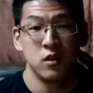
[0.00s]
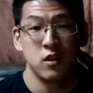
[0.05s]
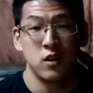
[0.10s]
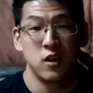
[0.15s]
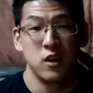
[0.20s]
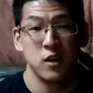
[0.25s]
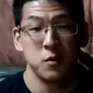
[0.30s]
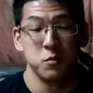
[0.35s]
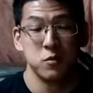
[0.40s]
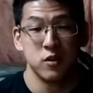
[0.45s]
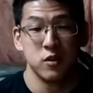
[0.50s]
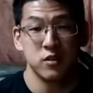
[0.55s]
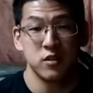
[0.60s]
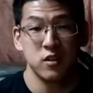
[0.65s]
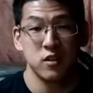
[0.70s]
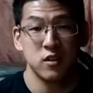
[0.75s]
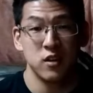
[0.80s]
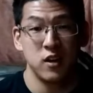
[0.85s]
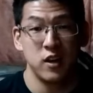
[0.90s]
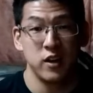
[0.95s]
I am just a
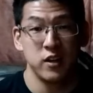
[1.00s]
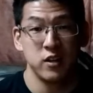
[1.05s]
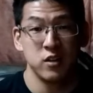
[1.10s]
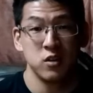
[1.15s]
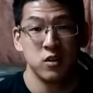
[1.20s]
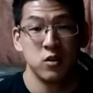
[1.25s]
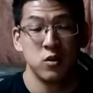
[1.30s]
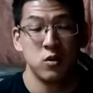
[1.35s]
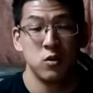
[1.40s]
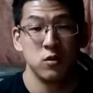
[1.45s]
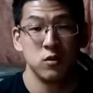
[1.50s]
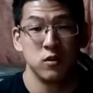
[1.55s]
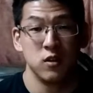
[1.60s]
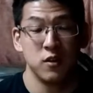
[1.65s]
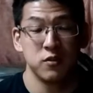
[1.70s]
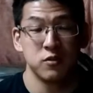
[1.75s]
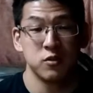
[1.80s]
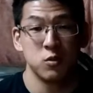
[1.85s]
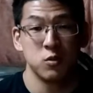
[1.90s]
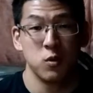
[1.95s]
guy who
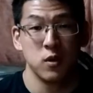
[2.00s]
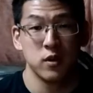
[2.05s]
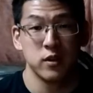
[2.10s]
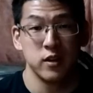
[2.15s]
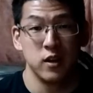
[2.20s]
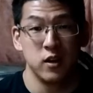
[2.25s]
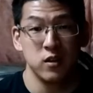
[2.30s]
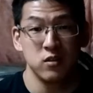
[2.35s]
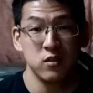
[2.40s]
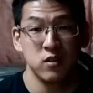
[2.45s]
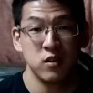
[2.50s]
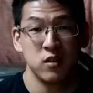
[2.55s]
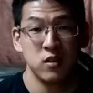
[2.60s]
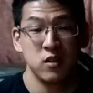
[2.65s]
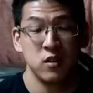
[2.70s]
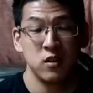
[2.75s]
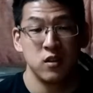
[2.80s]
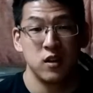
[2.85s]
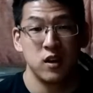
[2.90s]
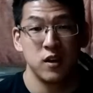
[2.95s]
loves to work out.
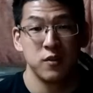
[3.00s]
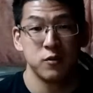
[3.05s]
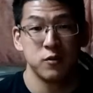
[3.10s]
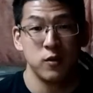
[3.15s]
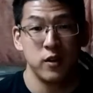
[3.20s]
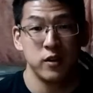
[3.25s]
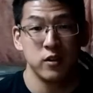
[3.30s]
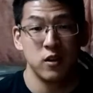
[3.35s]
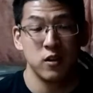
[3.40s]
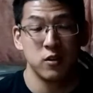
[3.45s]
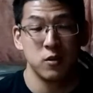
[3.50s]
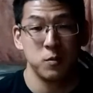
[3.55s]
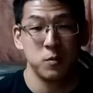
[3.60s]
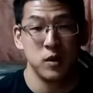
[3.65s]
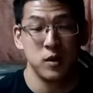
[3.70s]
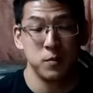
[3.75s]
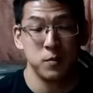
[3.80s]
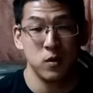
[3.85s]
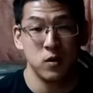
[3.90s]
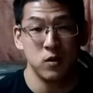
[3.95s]
I have trained other
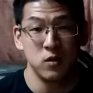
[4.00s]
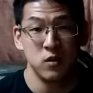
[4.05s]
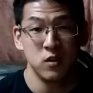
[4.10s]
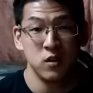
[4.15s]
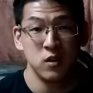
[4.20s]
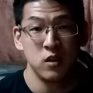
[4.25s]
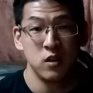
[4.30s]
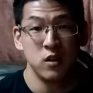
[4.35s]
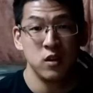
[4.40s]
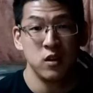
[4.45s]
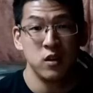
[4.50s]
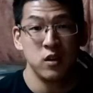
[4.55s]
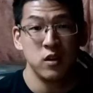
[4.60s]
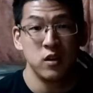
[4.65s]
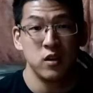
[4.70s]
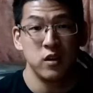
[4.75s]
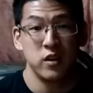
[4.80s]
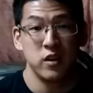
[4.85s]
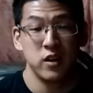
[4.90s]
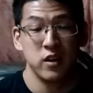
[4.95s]
people,
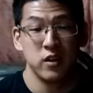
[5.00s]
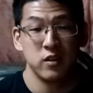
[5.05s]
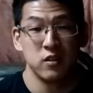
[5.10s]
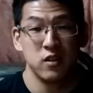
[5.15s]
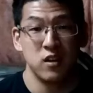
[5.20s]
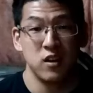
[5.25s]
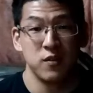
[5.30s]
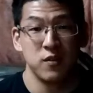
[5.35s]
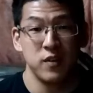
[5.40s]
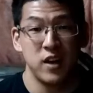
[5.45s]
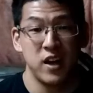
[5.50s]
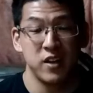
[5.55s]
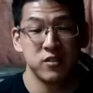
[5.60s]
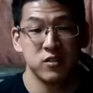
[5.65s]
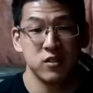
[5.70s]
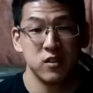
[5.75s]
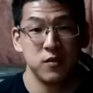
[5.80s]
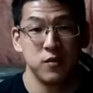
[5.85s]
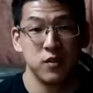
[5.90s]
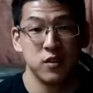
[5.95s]
and I've
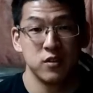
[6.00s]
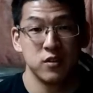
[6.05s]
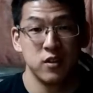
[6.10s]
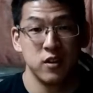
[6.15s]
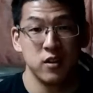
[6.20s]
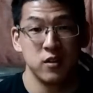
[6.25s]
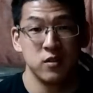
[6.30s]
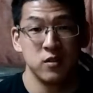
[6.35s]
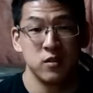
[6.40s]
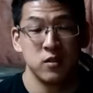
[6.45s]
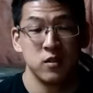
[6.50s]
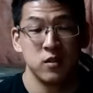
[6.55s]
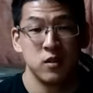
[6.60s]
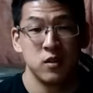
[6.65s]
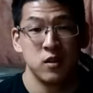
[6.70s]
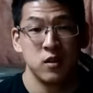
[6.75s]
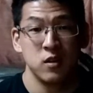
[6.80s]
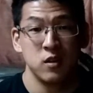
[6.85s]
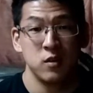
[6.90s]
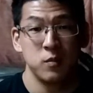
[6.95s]
actually visited
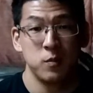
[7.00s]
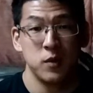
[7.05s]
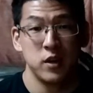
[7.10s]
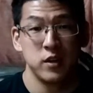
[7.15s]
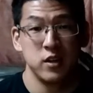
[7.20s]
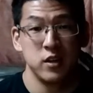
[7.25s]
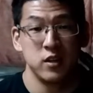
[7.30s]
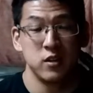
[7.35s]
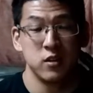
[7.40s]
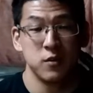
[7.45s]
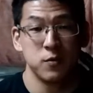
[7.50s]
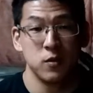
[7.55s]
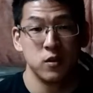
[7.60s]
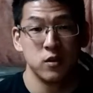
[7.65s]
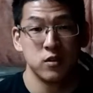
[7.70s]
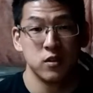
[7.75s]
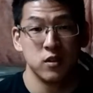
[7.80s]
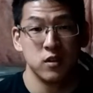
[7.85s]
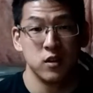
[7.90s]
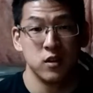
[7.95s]
many
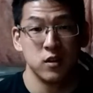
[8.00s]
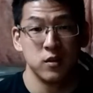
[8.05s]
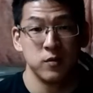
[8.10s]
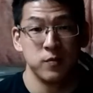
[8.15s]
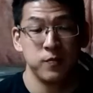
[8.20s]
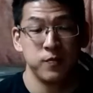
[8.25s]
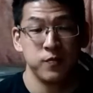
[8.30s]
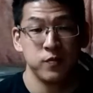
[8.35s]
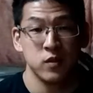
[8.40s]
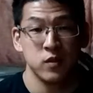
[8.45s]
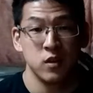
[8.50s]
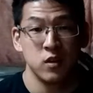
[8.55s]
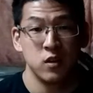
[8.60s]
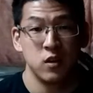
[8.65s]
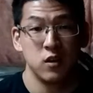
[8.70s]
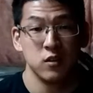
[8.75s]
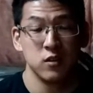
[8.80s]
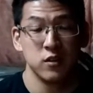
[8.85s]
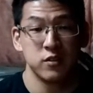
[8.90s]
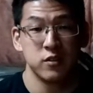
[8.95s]
different uh,
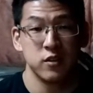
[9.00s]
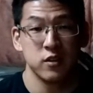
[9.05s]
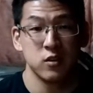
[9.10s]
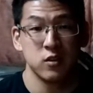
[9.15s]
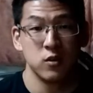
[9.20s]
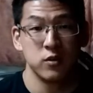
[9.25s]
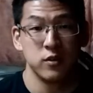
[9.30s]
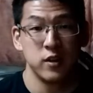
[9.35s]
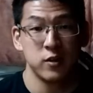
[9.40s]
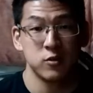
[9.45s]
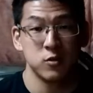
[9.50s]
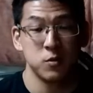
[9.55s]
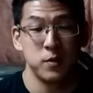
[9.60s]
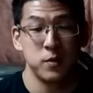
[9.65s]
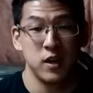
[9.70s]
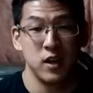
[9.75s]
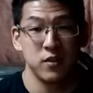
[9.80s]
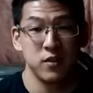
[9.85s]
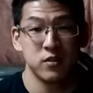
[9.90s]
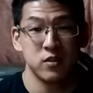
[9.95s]
holistic or
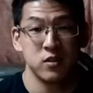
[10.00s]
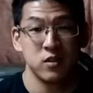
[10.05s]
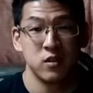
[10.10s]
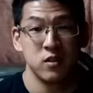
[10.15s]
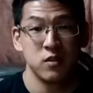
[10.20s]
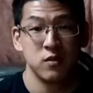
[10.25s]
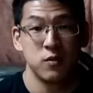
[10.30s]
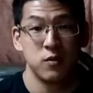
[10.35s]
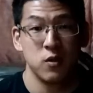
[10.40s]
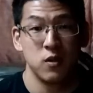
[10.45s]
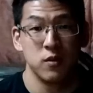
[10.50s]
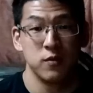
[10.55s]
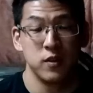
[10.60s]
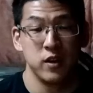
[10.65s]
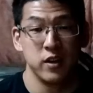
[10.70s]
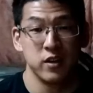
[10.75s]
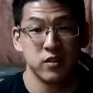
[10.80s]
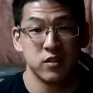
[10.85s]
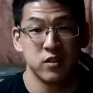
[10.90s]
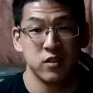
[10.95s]
naturopaths for
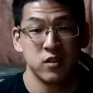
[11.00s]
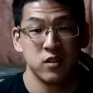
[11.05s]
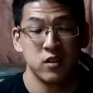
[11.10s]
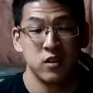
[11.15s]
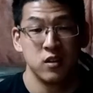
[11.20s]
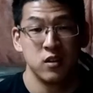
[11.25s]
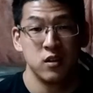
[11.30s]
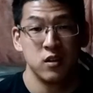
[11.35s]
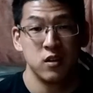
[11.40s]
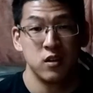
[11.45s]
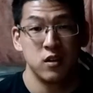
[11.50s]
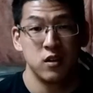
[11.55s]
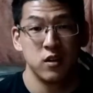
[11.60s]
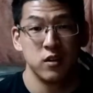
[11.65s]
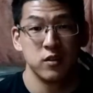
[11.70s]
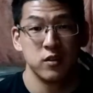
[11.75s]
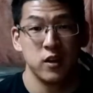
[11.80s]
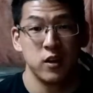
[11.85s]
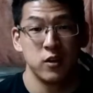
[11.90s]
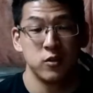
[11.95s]
advice
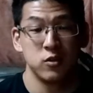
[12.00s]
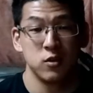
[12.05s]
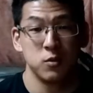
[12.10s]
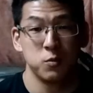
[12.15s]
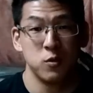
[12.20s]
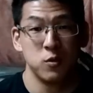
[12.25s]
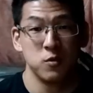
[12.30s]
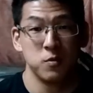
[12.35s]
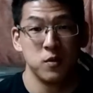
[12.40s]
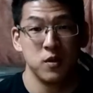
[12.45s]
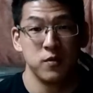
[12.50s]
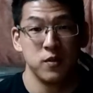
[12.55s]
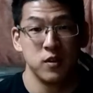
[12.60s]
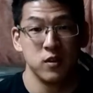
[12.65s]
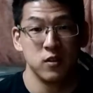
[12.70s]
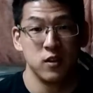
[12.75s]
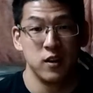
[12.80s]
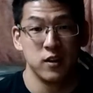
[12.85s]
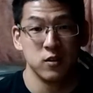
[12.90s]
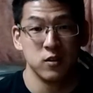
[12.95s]
on how to improve my
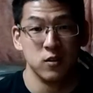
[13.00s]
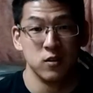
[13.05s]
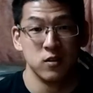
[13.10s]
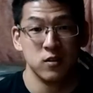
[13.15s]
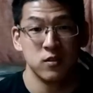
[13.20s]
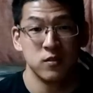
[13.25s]
vitiligo.